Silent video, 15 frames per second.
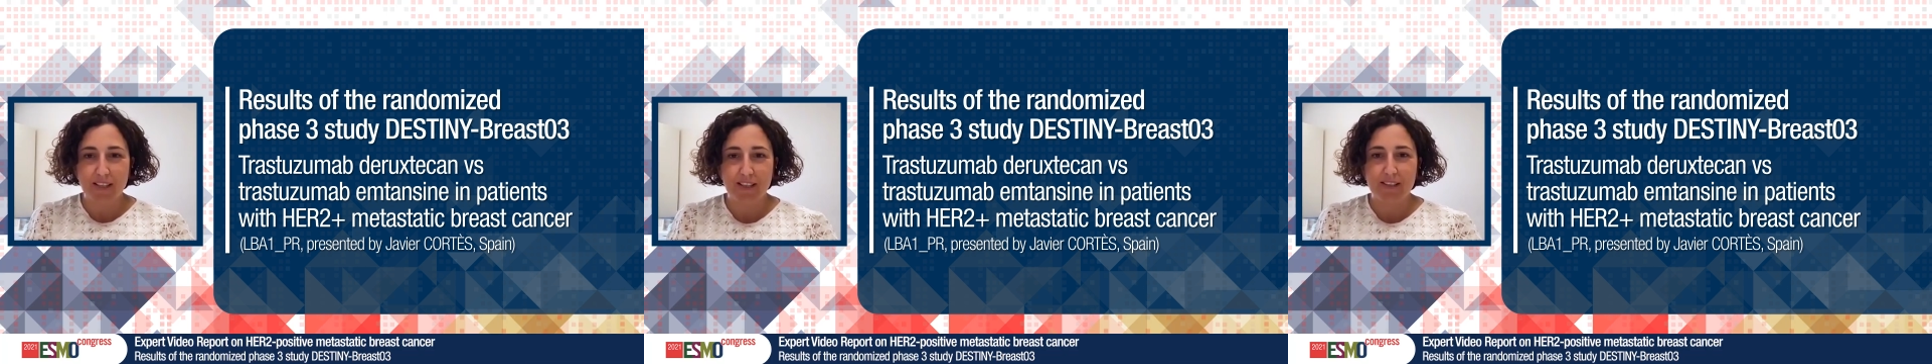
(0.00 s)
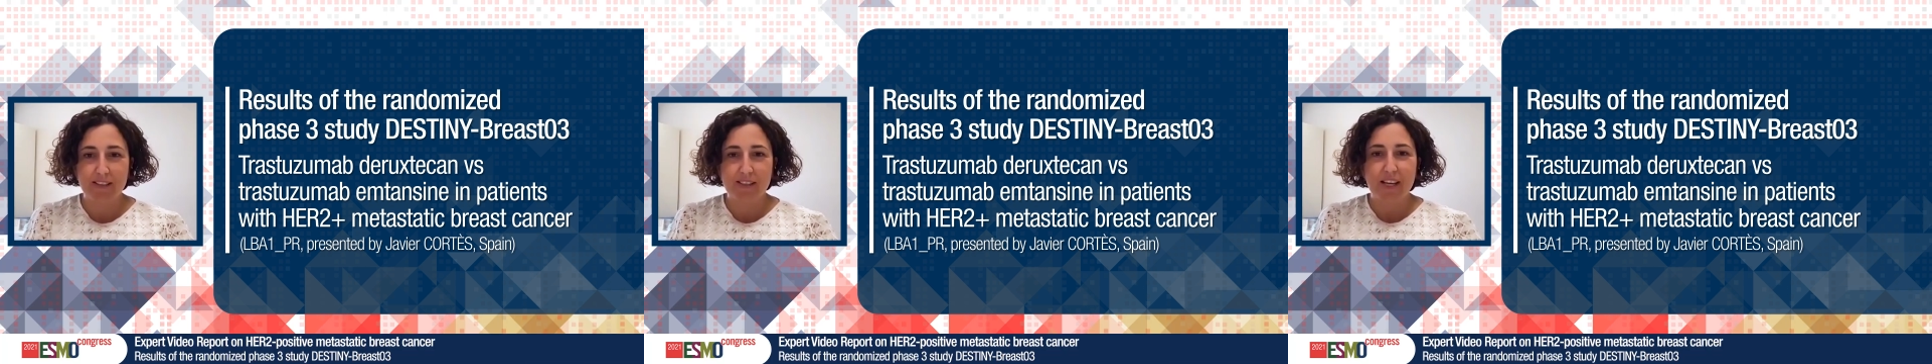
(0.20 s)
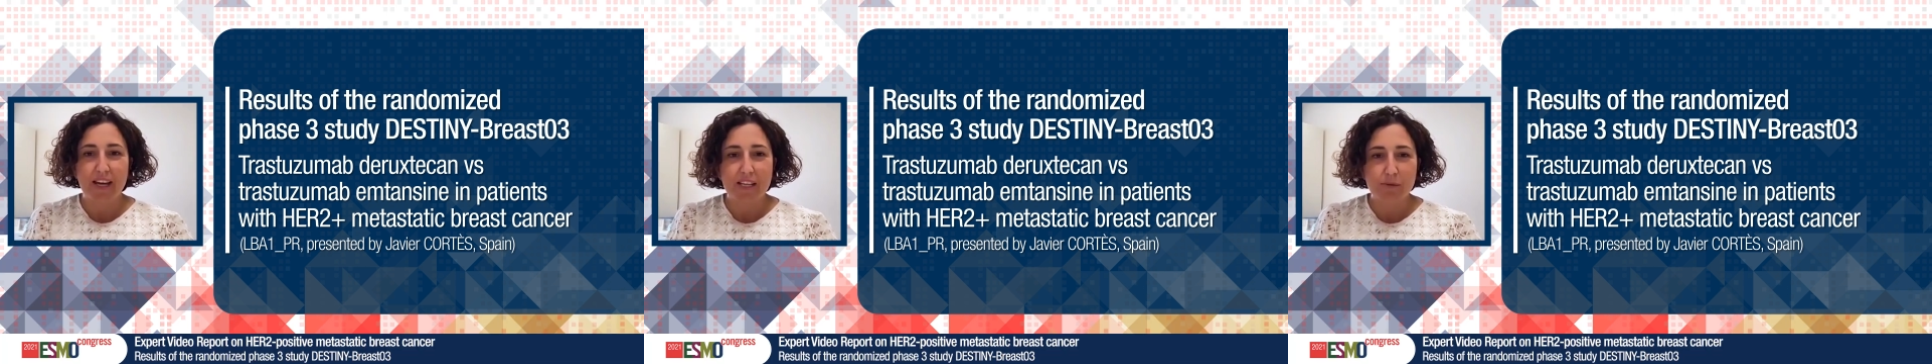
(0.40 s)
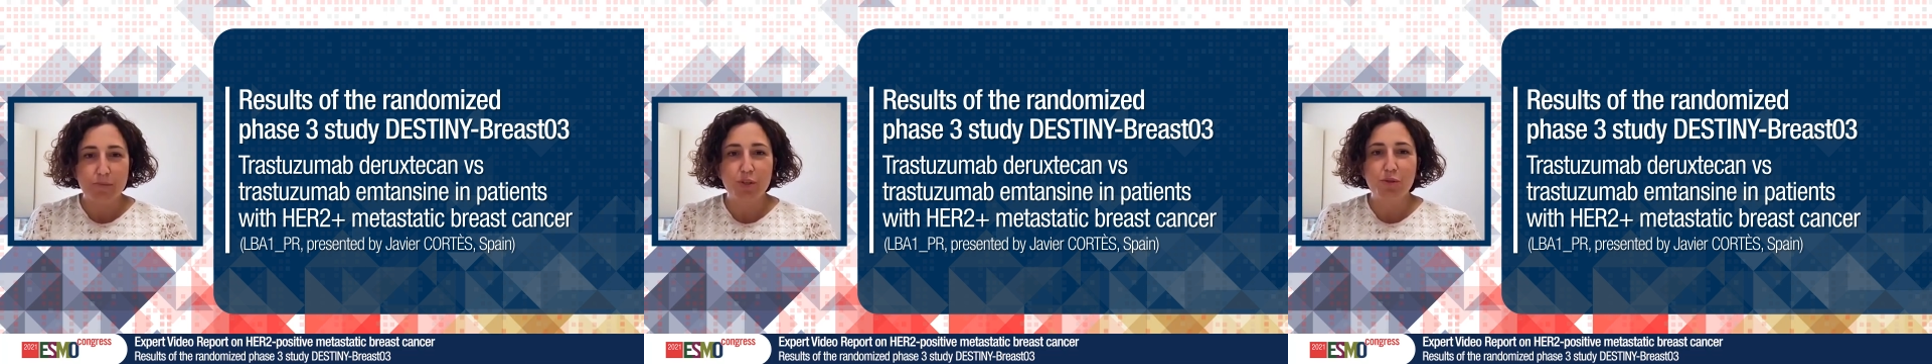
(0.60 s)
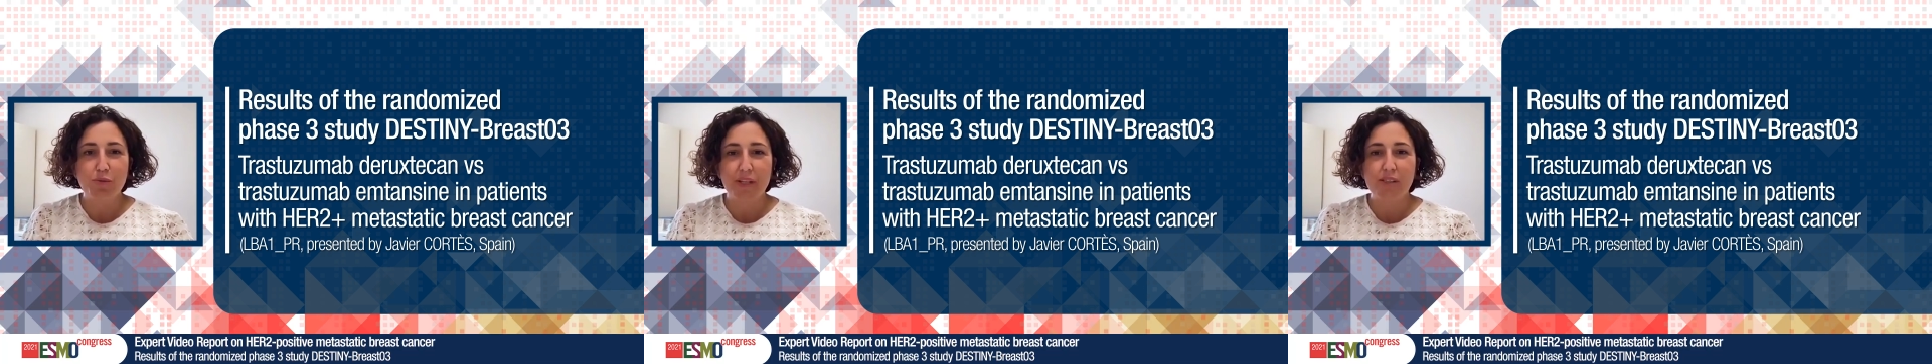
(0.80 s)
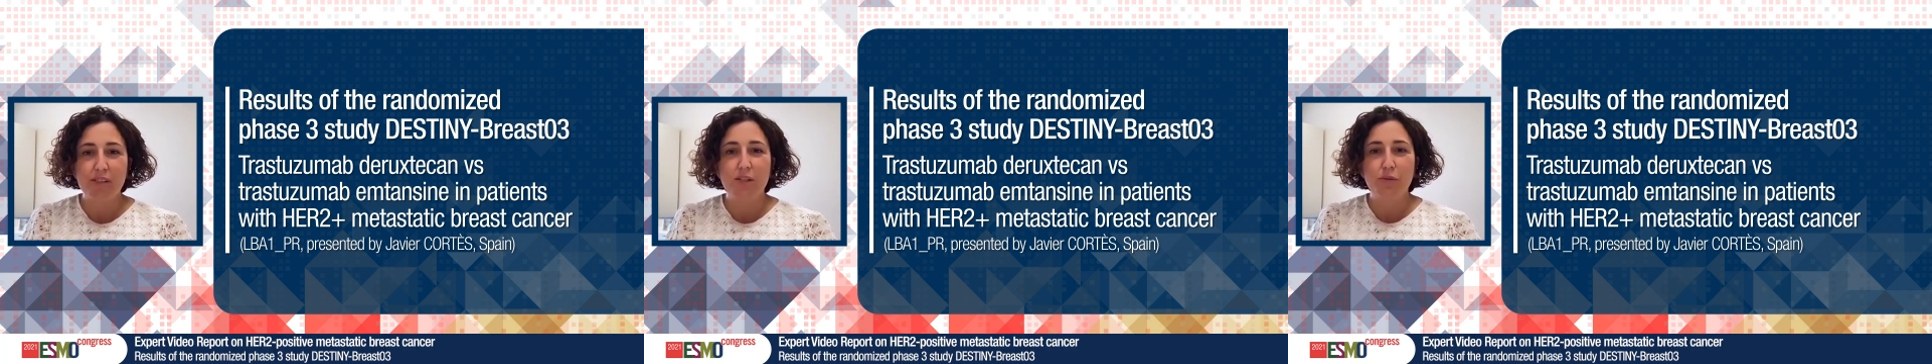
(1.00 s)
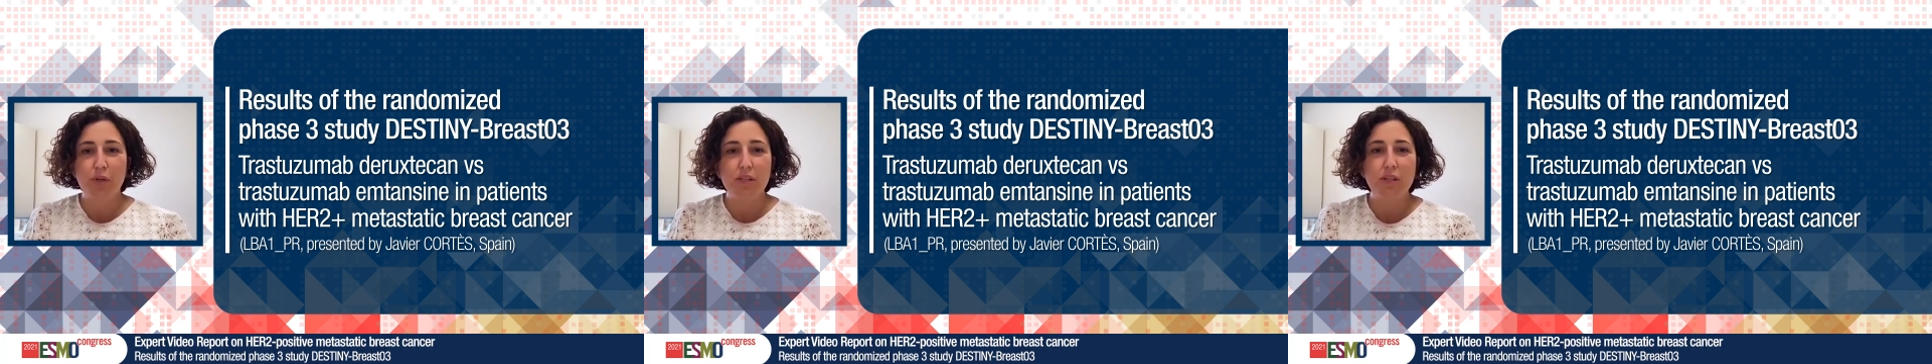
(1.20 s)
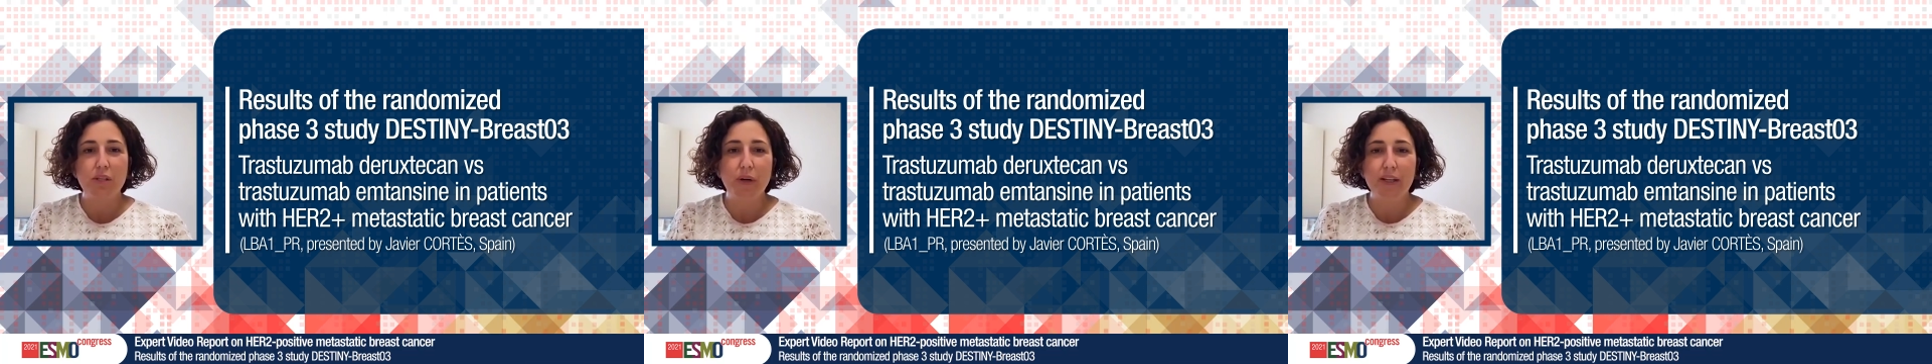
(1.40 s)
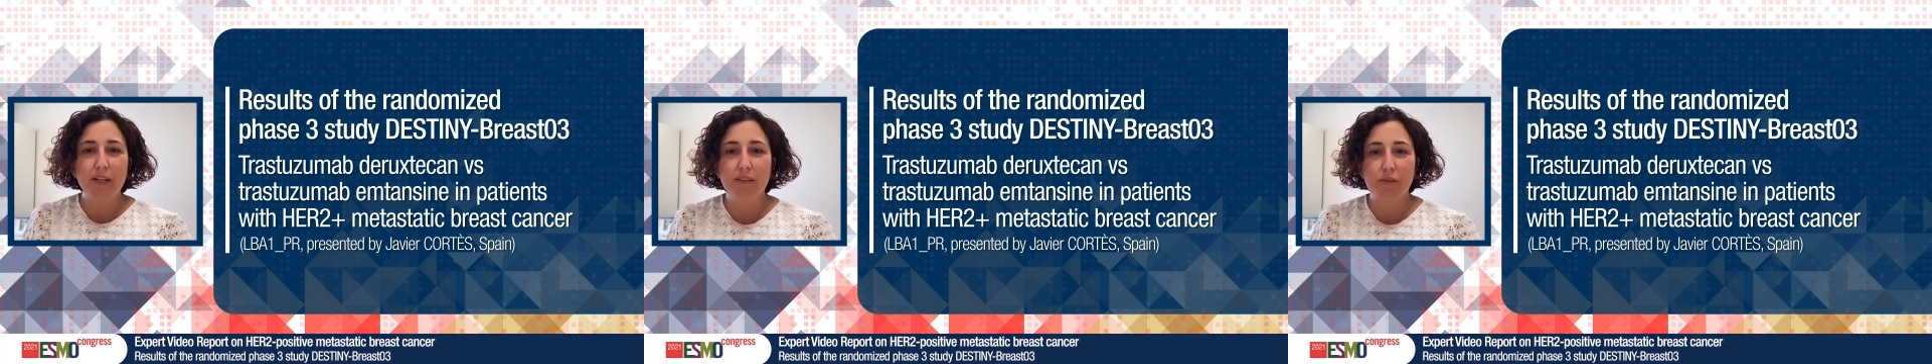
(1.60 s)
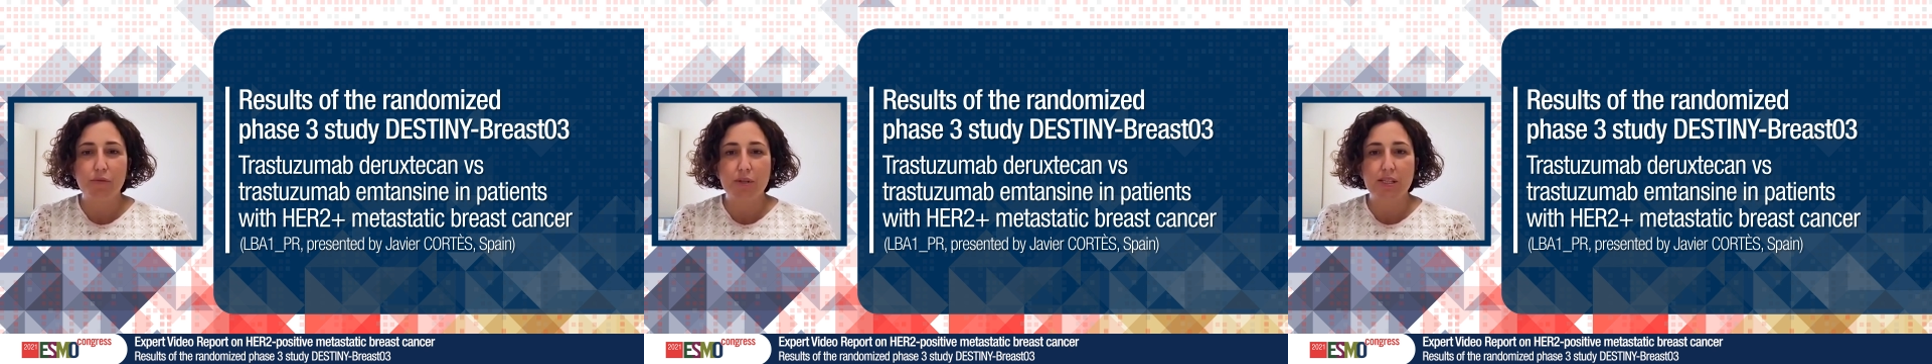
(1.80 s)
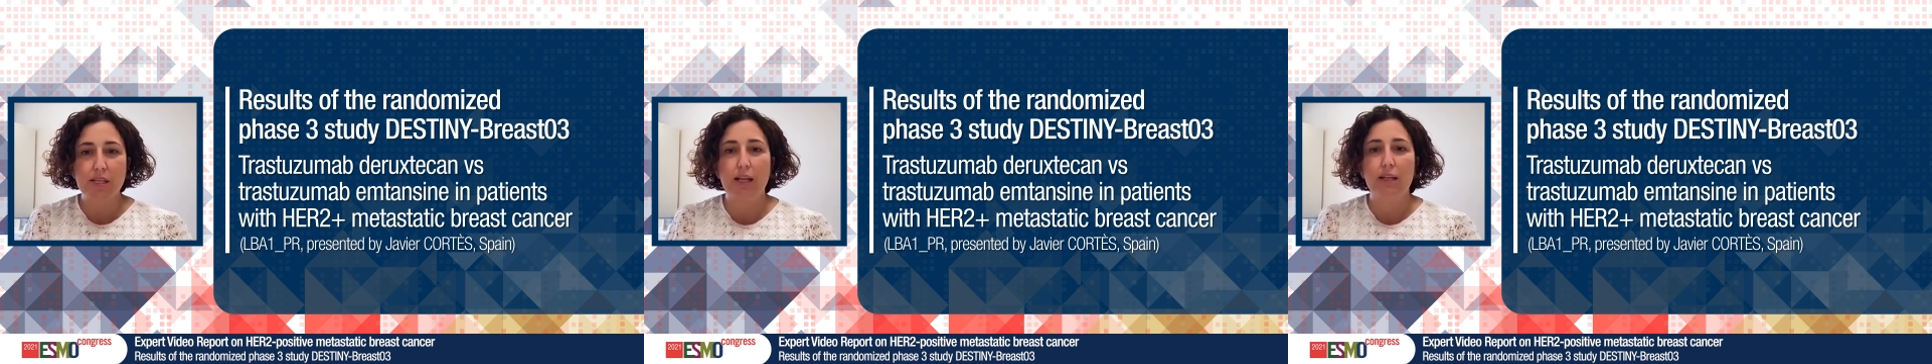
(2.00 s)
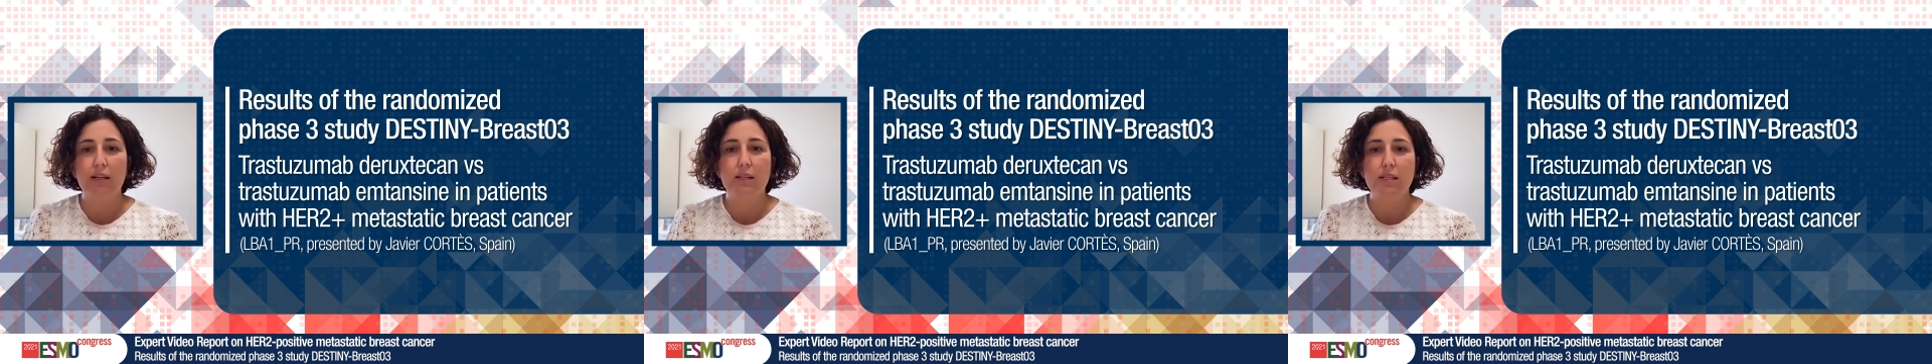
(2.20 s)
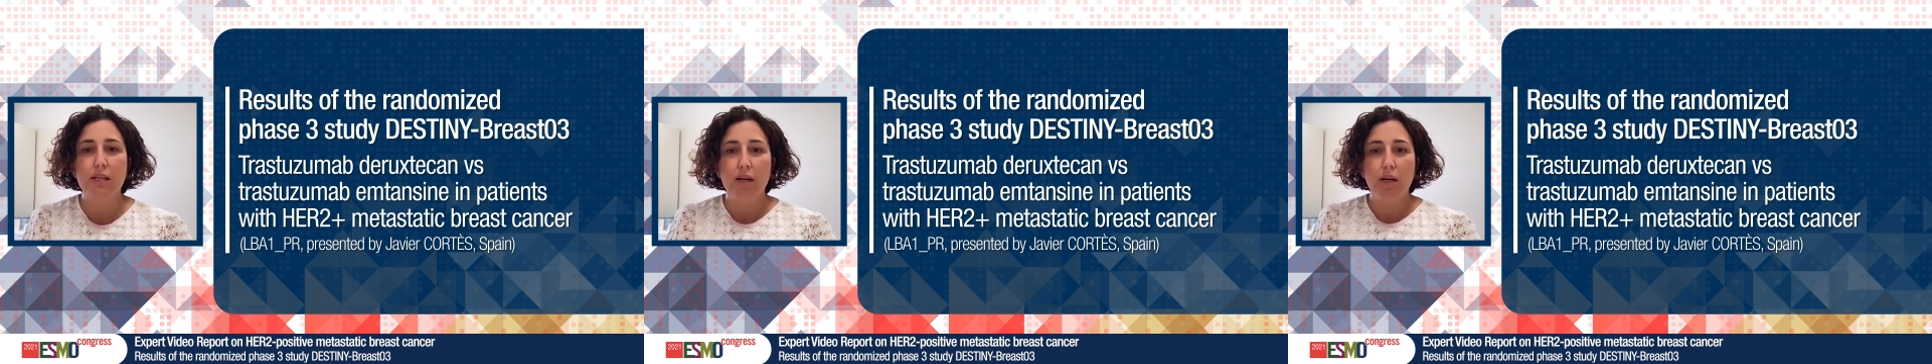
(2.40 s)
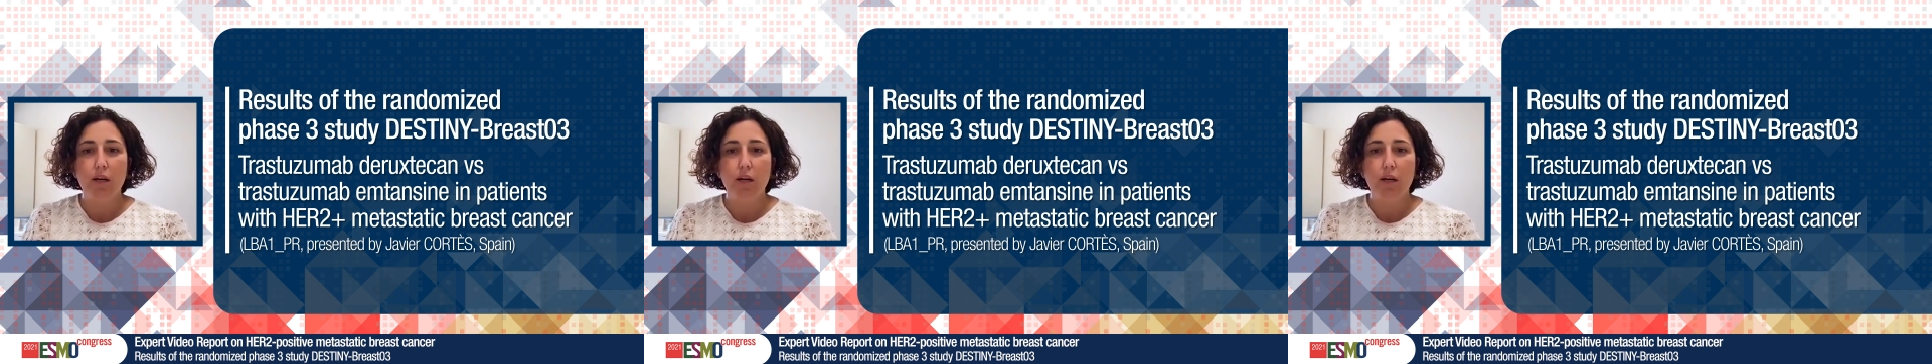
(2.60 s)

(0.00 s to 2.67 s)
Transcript: at ESMO 2021 the results